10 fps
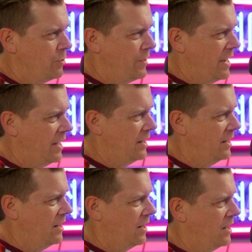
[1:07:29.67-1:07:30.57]

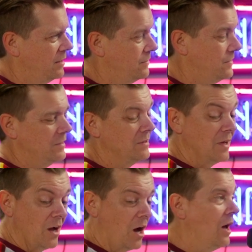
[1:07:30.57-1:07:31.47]
that
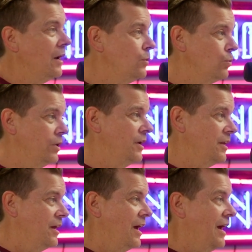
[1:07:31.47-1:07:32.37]

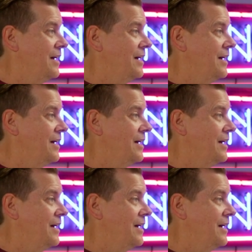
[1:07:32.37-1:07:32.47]
Hollywood